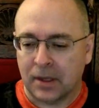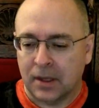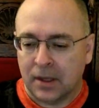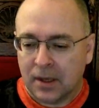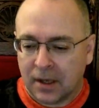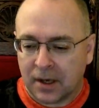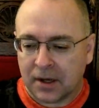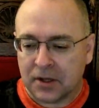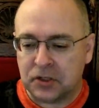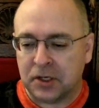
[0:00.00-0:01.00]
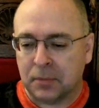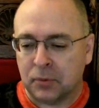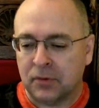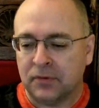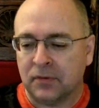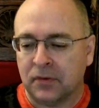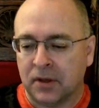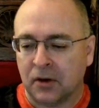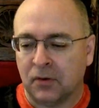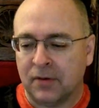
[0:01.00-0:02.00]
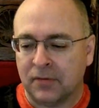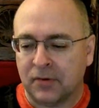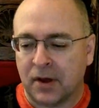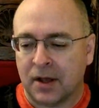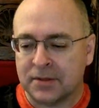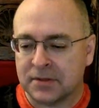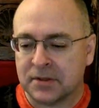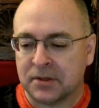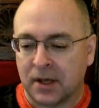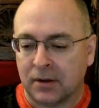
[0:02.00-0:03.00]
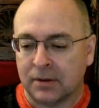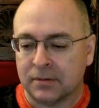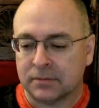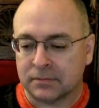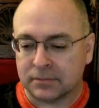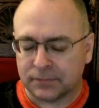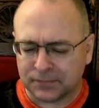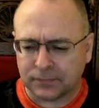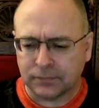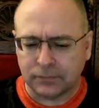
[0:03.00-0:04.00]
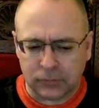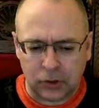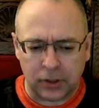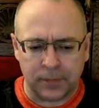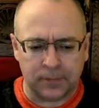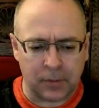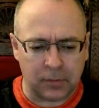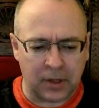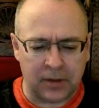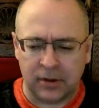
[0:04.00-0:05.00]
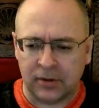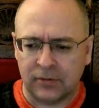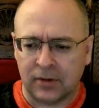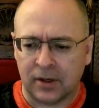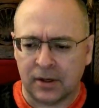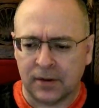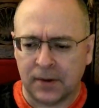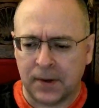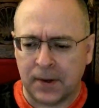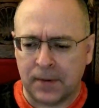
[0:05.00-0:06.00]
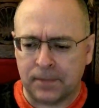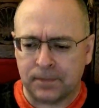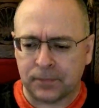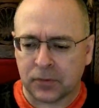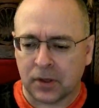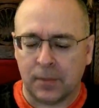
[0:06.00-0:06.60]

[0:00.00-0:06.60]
Kajia approves of A Grave of Gods as a title. Good. I'm glad that. I mean,